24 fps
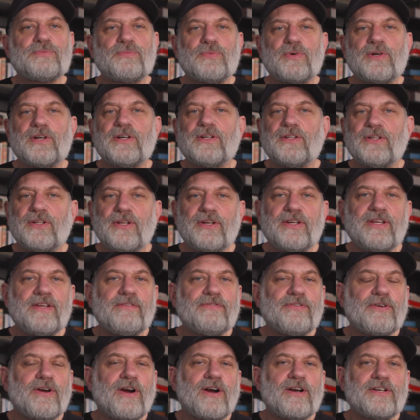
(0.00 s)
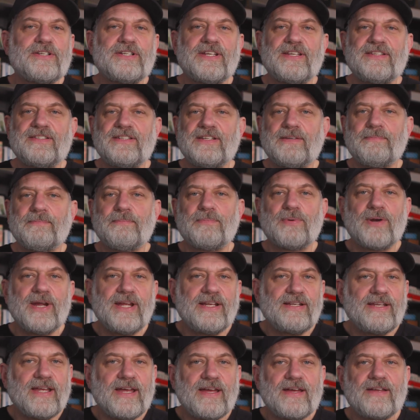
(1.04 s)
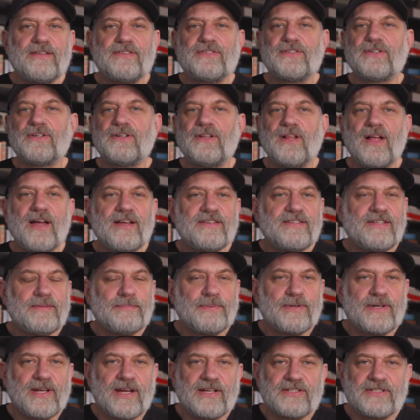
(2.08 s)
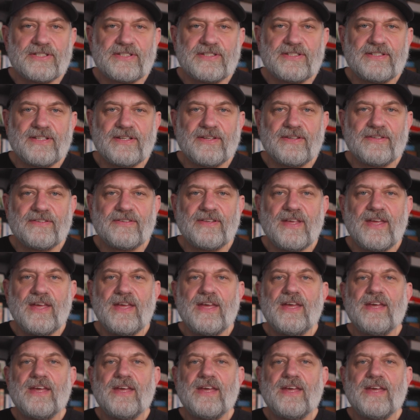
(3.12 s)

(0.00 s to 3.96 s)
weren't looking for artistic breakdowns or glossy production stills.